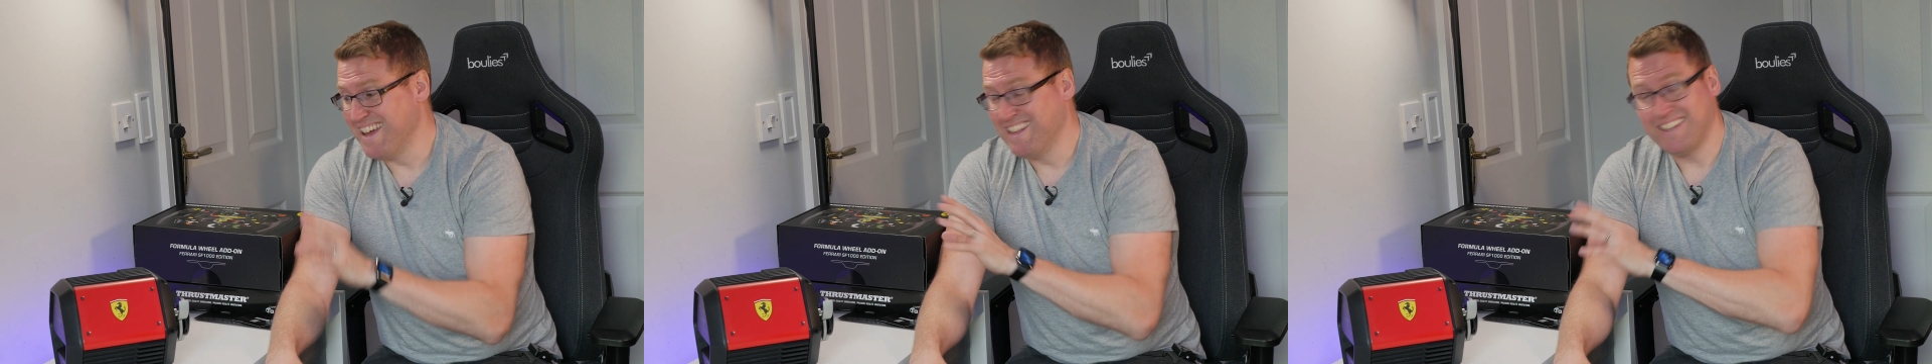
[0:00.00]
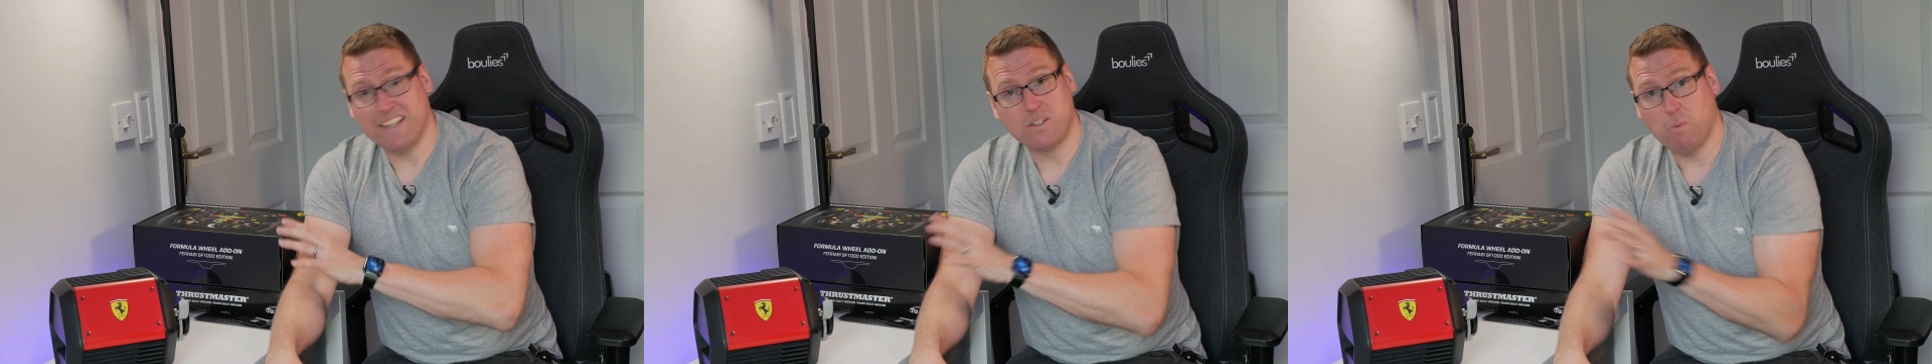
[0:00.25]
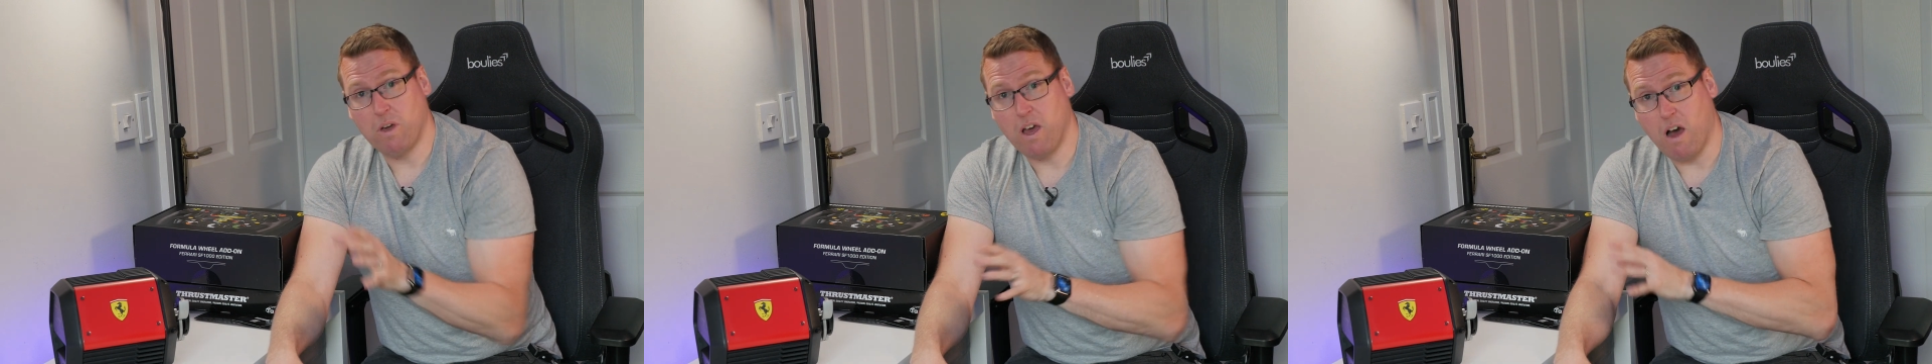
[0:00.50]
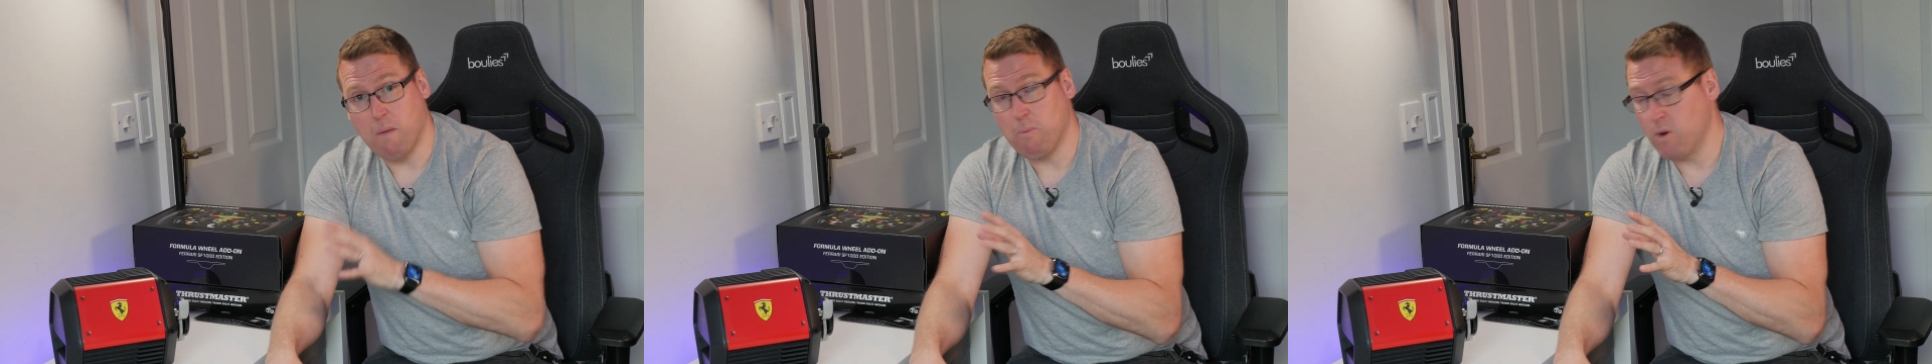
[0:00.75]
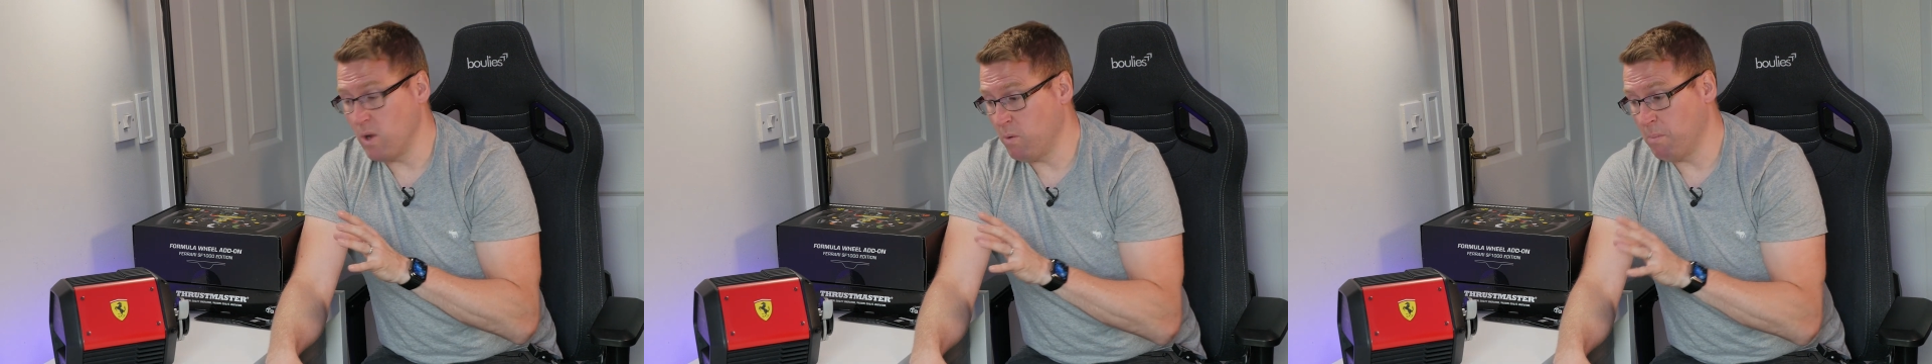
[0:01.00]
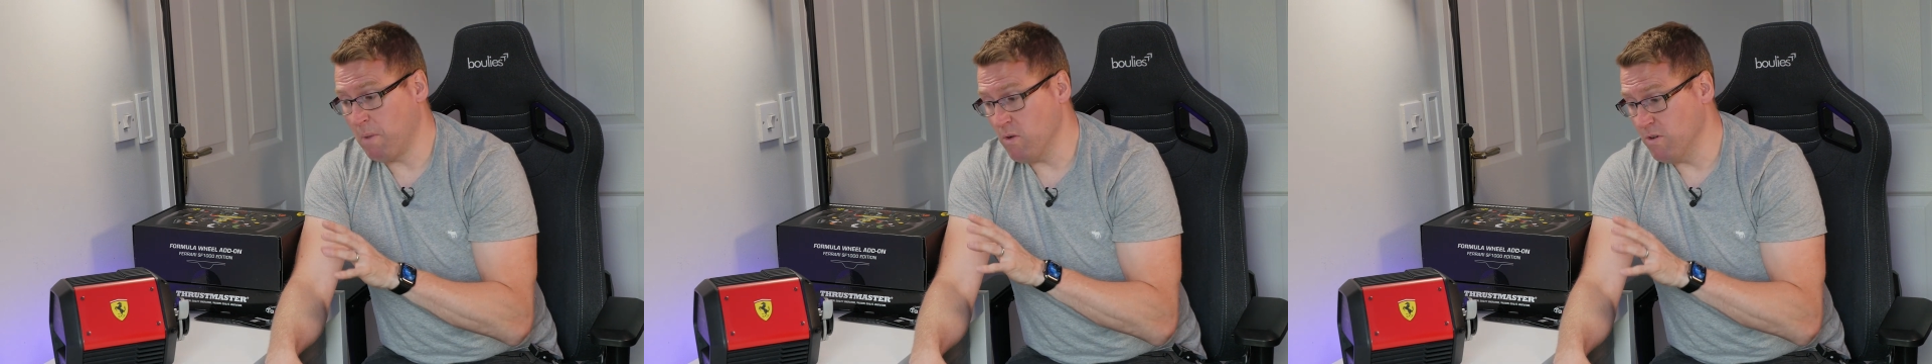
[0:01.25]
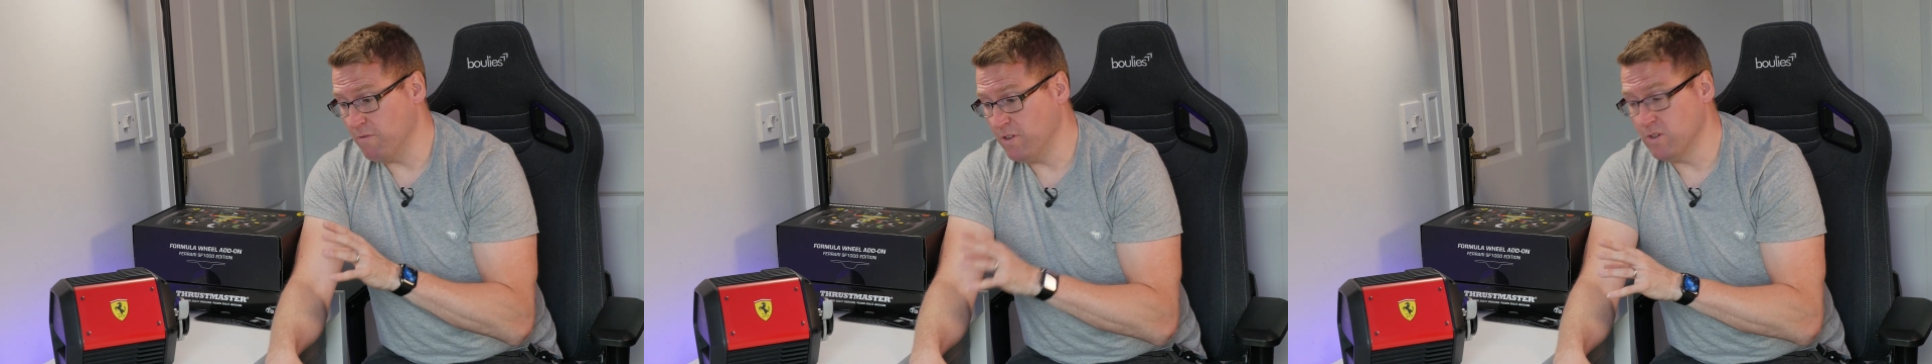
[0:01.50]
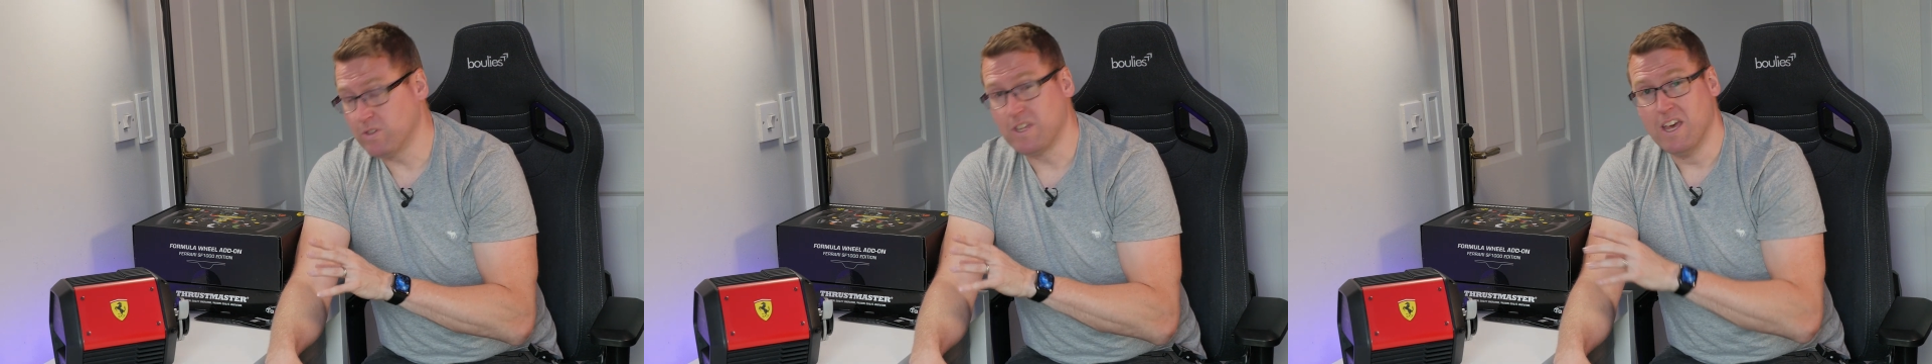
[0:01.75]
That's the way I operate with my
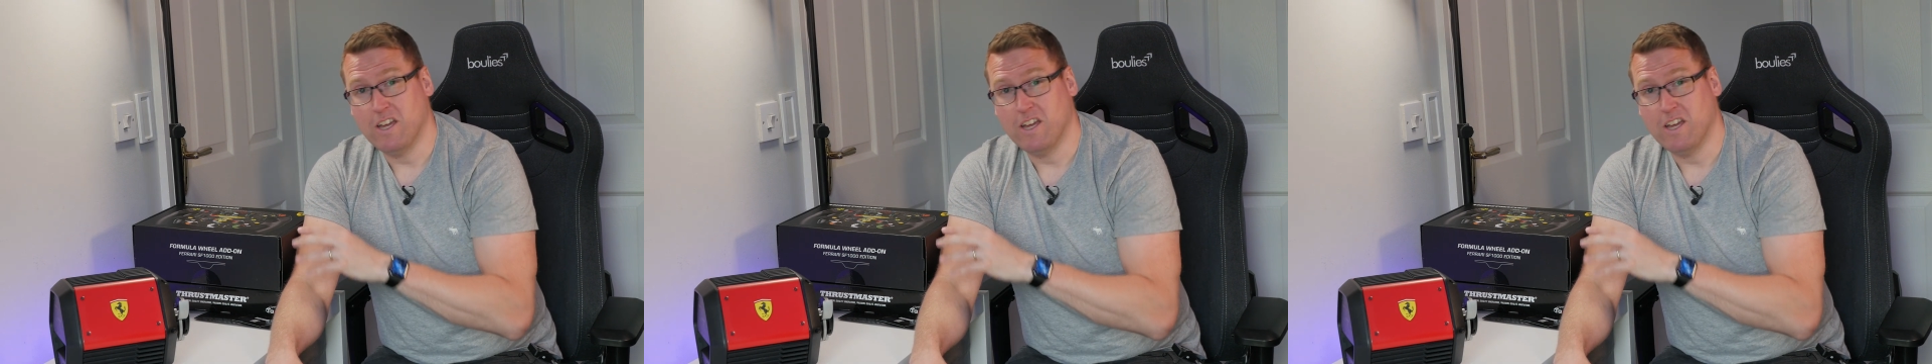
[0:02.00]
reviews,